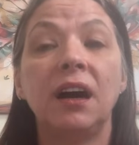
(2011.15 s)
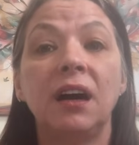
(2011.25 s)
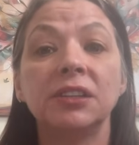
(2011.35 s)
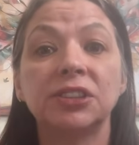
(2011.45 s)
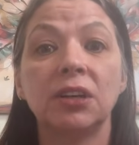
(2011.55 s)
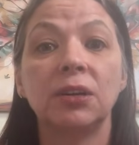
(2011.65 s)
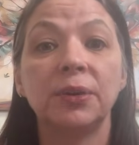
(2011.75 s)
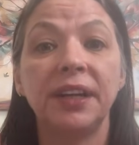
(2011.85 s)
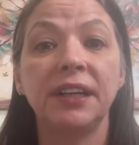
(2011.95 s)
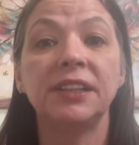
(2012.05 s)

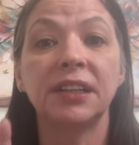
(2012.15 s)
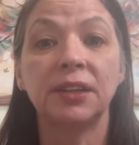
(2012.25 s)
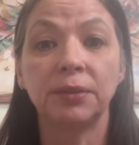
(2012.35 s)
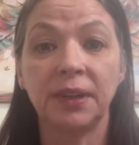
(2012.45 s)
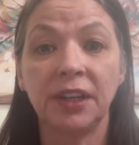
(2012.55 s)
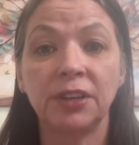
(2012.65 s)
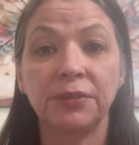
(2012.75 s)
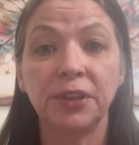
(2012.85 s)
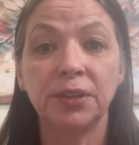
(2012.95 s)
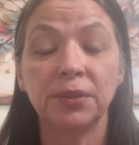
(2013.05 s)
an
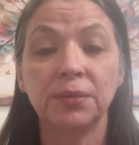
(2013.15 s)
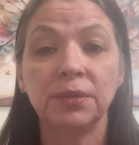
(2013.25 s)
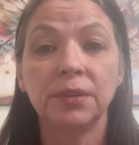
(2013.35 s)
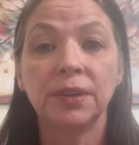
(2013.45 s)
interview